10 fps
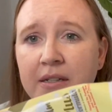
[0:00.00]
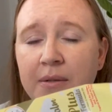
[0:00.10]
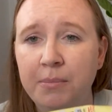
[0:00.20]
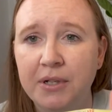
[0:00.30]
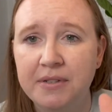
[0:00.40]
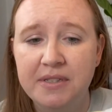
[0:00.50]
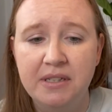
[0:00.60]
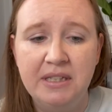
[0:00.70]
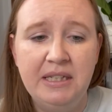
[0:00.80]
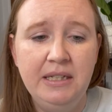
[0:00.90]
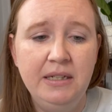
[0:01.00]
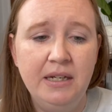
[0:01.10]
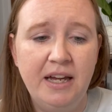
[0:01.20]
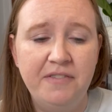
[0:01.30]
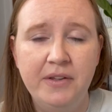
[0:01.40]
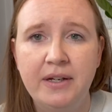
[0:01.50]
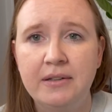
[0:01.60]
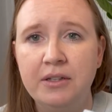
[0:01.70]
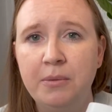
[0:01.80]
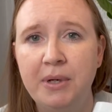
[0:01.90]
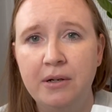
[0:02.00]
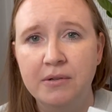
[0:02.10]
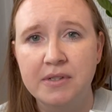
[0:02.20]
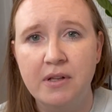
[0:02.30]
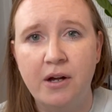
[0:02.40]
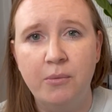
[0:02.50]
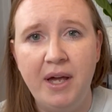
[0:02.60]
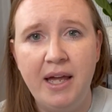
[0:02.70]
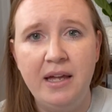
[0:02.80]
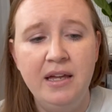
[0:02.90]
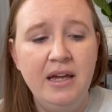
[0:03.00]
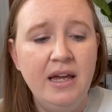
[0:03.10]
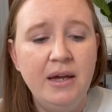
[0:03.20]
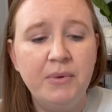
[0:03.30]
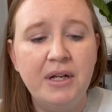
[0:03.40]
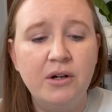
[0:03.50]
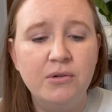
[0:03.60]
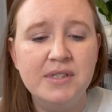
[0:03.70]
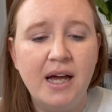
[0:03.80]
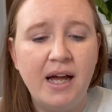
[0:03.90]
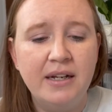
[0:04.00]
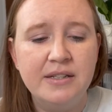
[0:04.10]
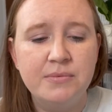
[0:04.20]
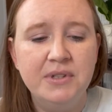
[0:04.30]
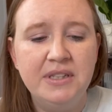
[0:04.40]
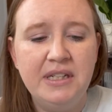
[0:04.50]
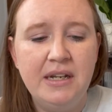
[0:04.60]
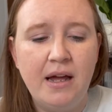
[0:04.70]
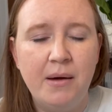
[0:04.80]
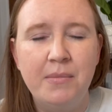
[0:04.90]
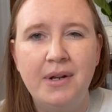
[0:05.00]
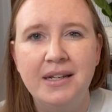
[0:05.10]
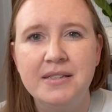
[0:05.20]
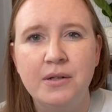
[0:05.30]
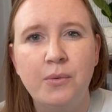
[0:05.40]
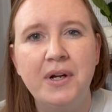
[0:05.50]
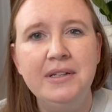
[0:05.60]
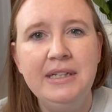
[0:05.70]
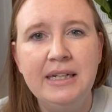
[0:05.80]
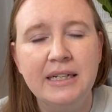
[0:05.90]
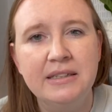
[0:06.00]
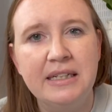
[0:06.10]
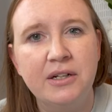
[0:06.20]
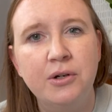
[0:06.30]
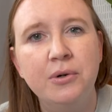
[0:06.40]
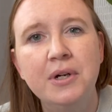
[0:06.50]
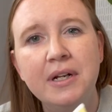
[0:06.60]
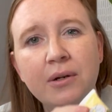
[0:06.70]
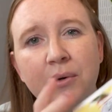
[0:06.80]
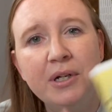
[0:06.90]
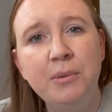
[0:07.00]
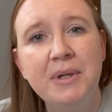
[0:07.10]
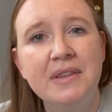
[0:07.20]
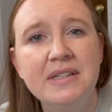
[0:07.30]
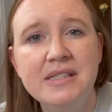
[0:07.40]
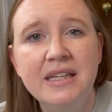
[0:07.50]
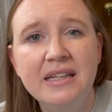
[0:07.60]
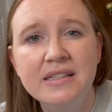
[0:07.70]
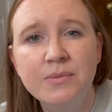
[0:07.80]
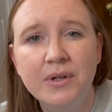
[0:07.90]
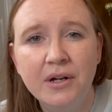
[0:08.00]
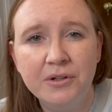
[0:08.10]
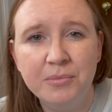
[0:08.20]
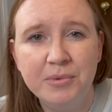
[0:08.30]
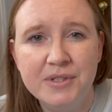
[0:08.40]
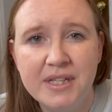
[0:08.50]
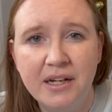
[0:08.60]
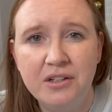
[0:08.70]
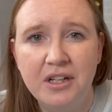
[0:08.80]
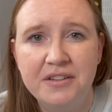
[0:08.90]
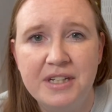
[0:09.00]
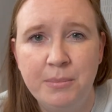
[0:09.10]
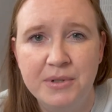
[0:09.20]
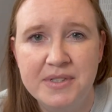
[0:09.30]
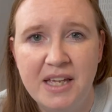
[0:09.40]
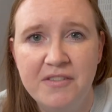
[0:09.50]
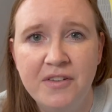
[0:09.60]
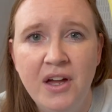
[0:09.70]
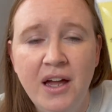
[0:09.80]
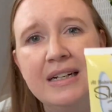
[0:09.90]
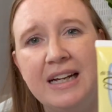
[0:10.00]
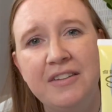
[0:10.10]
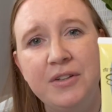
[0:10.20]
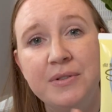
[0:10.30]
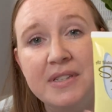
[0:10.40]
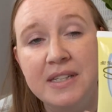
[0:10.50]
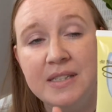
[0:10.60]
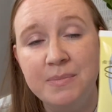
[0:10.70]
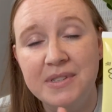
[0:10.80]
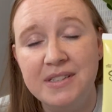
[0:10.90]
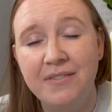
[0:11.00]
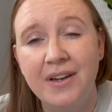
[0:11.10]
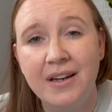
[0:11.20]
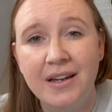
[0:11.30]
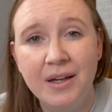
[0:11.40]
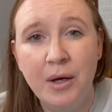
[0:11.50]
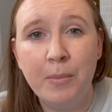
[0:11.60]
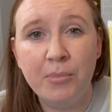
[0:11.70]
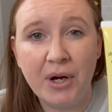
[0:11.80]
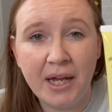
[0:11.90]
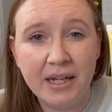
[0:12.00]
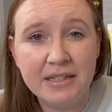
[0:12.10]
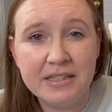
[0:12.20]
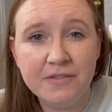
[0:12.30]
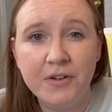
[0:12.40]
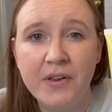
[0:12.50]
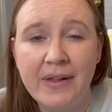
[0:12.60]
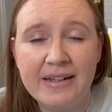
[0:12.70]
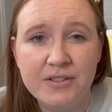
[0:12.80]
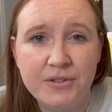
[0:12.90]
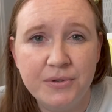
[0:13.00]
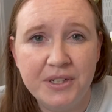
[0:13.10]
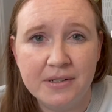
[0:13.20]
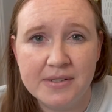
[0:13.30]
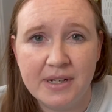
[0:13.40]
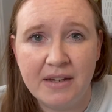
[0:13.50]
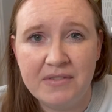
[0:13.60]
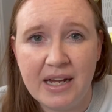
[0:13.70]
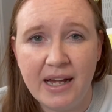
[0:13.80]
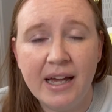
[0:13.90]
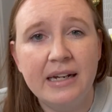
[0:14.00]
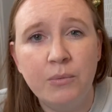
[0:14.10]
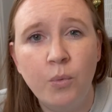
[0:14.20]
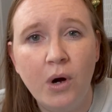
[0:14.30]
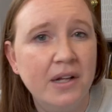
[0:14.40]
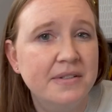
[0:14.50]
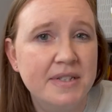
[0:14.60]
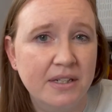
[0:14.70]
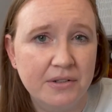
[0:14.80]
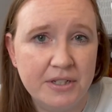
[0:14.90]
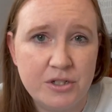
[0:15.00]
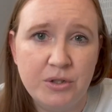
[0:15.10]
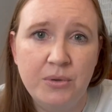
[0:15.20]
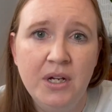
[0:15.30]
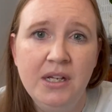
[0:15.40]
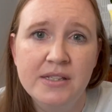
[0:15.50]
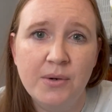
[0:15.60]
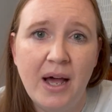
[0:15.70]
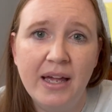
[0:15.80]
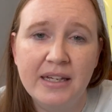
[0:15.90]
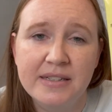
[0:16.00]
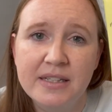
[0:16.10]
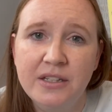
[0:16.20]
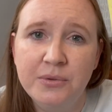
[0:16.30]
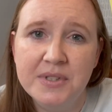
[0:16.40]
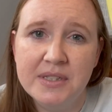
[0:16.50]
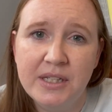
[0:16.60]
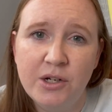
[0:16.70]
personally. I feel like a little bit goes a long way. When it goes on, it's really nice and oily, kind of like a coconut oil, but this is 100% cloth diaper safe. I have used this specific brand for the last 2 years and I've not had one single issue. So I continuously go